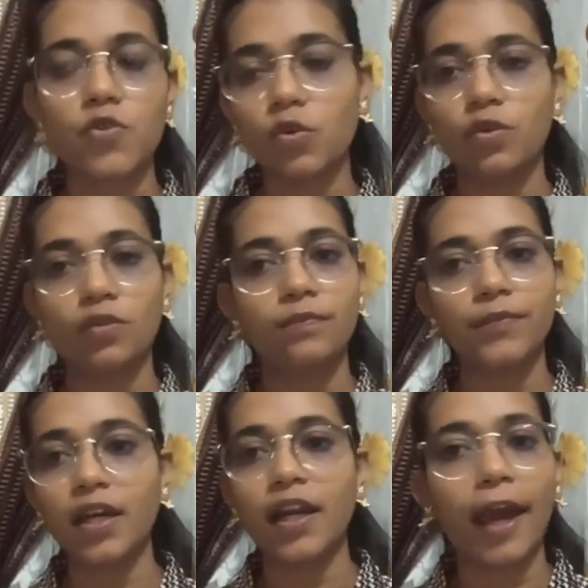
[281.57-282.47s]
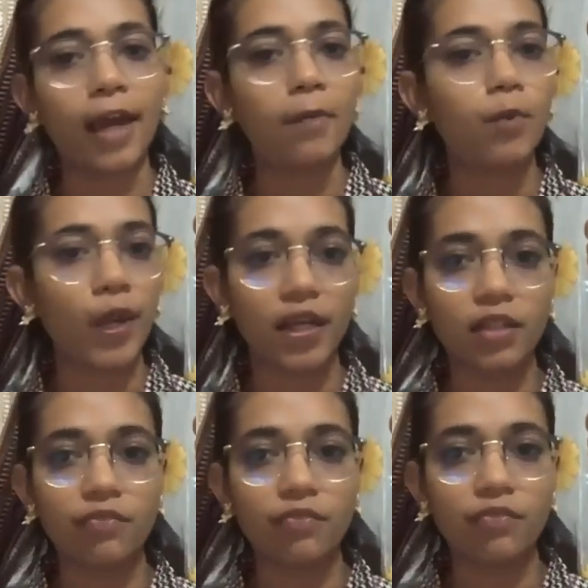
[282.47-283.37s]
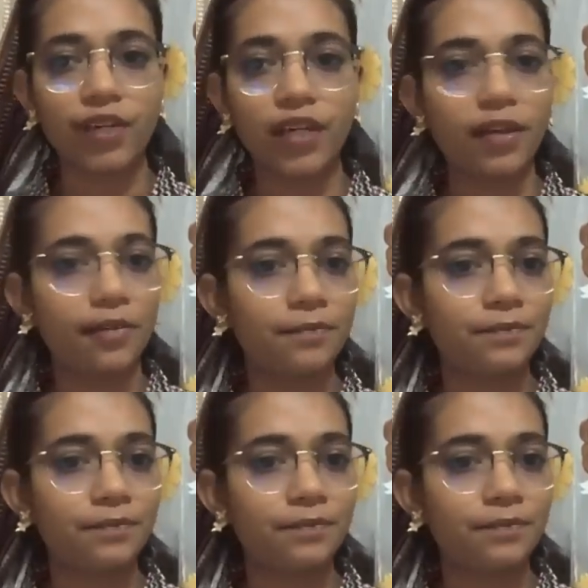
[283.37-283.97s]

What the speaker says: So here I am dwelling in the field.